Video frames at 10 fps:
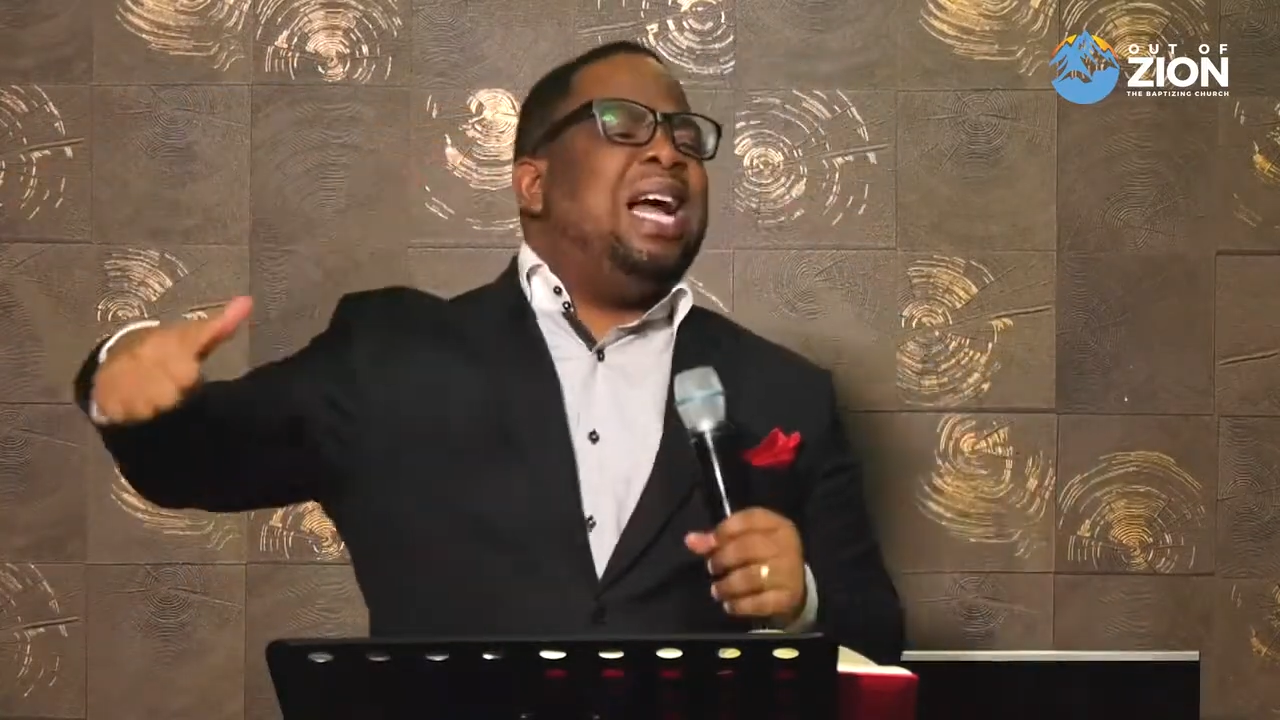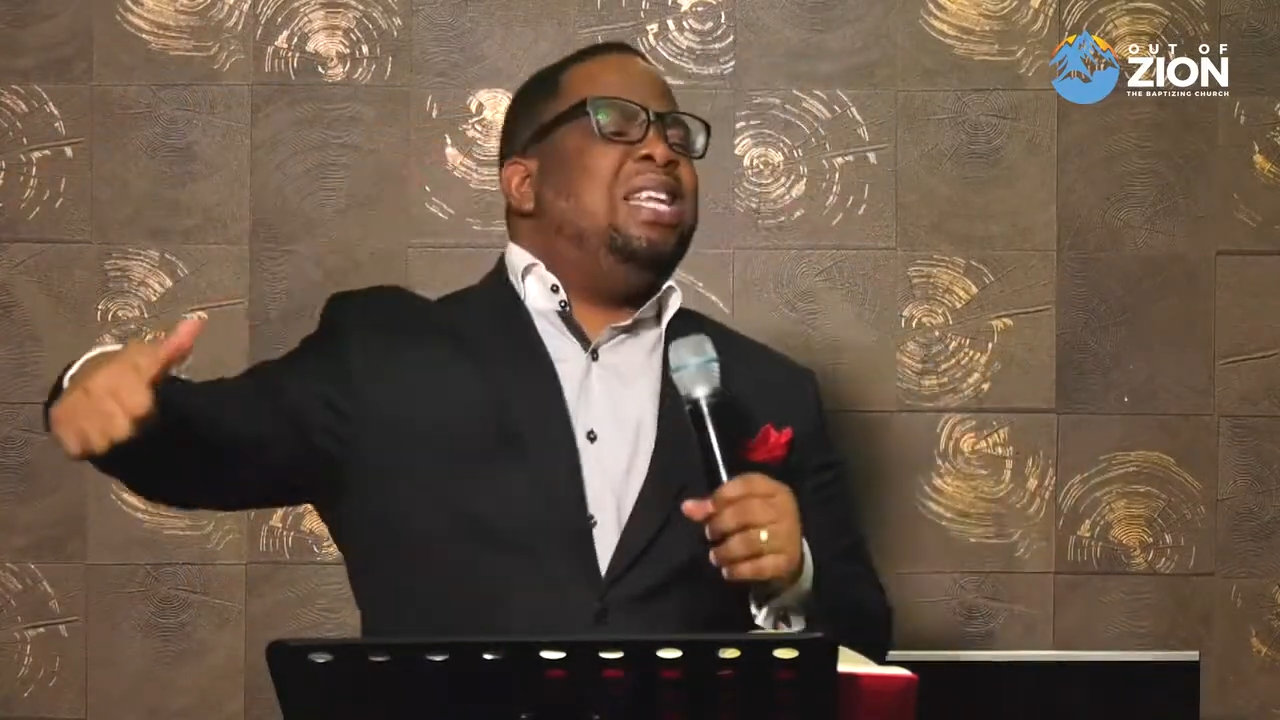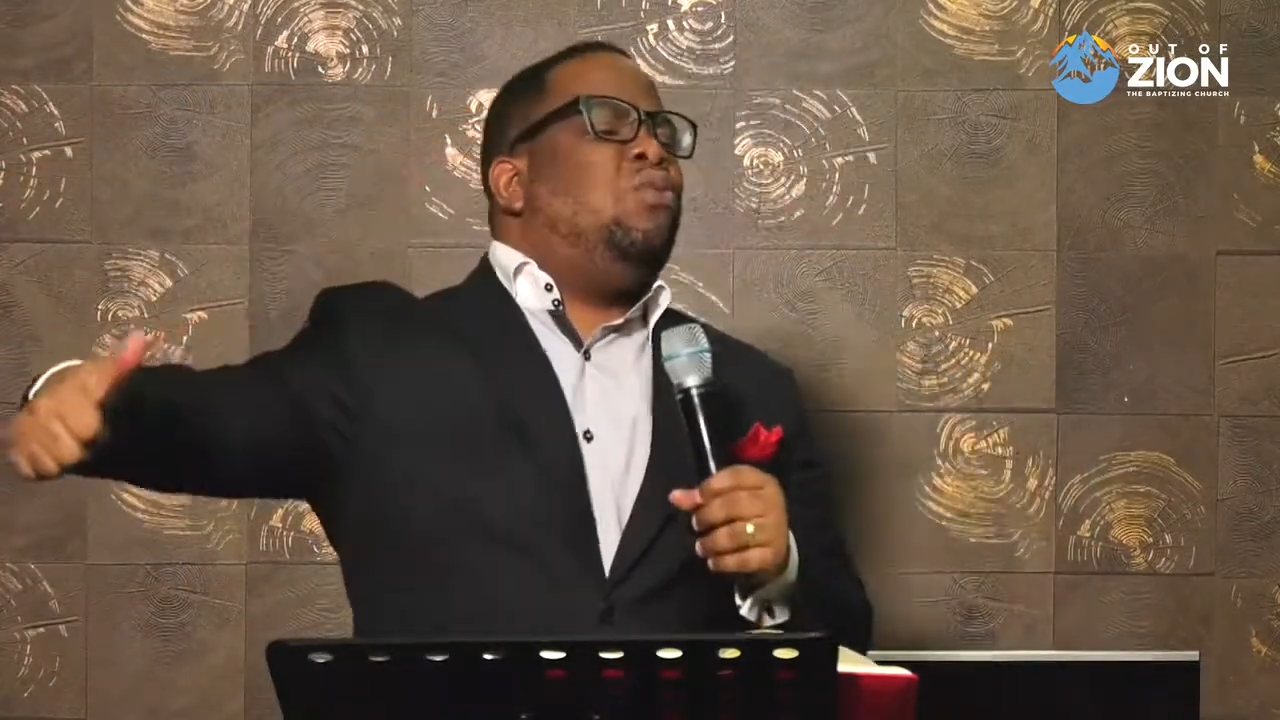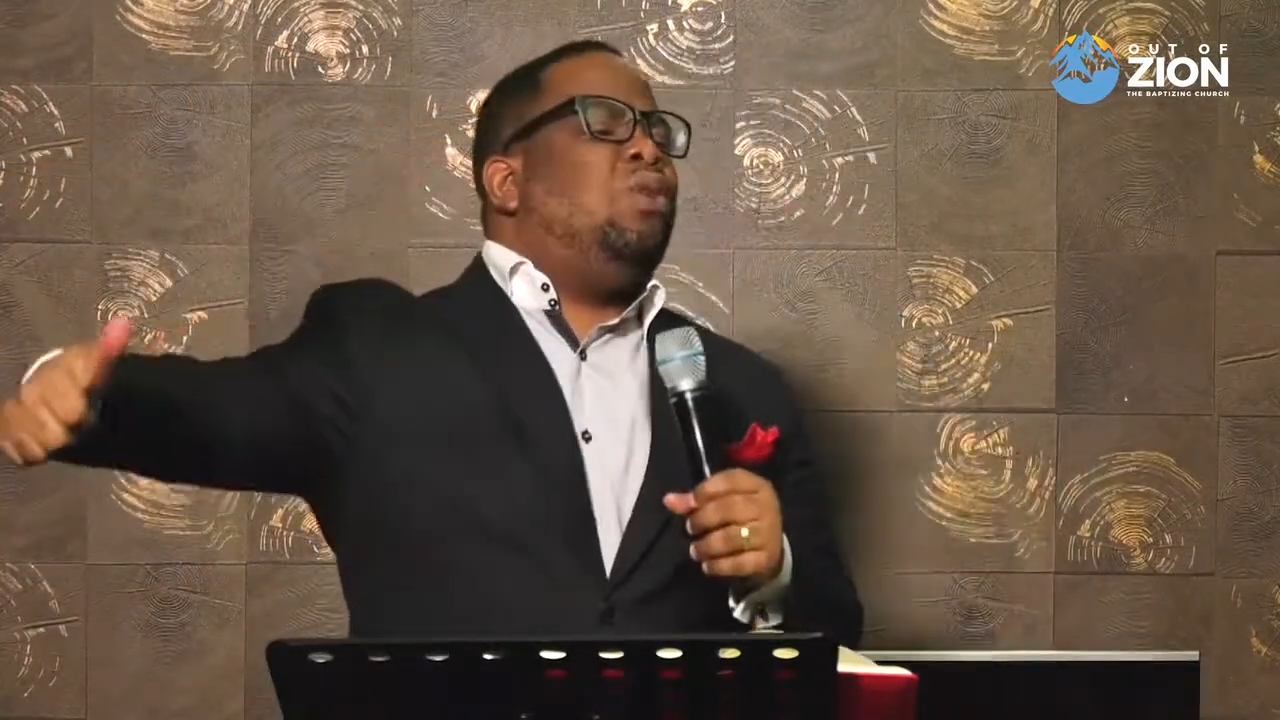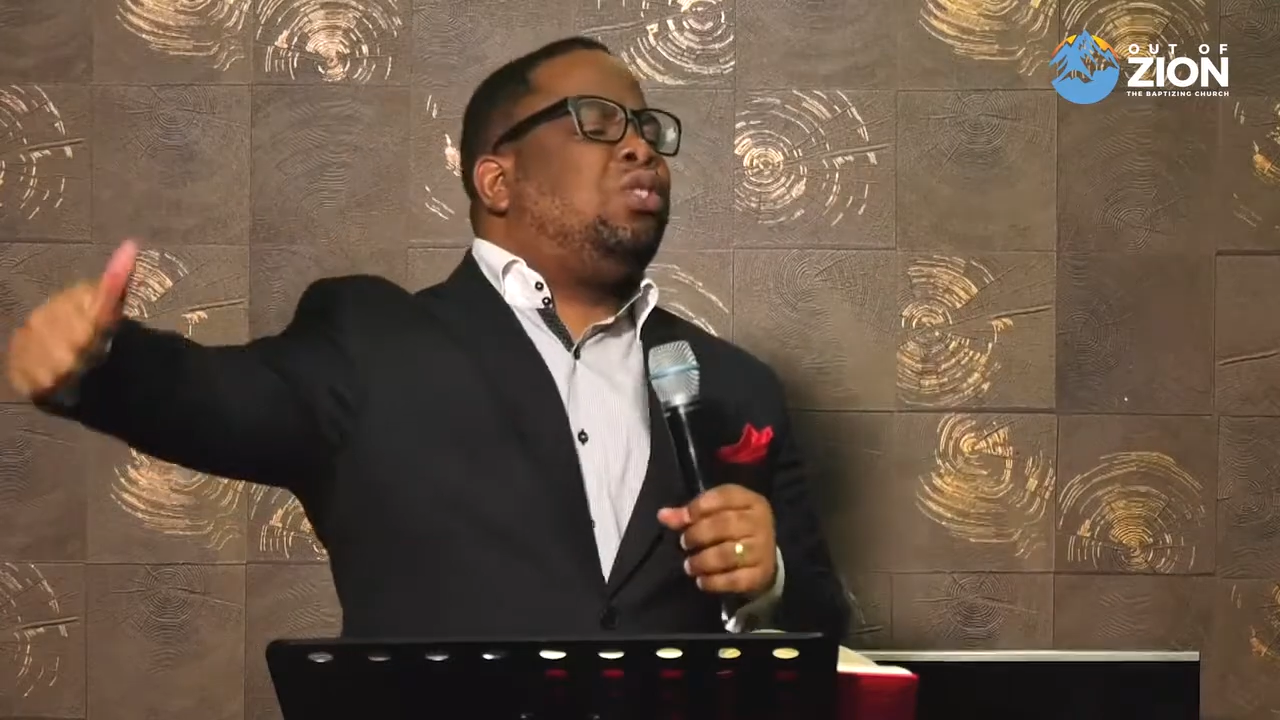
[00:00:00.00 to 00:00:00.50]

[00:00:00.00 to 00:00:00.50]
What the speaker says: and he was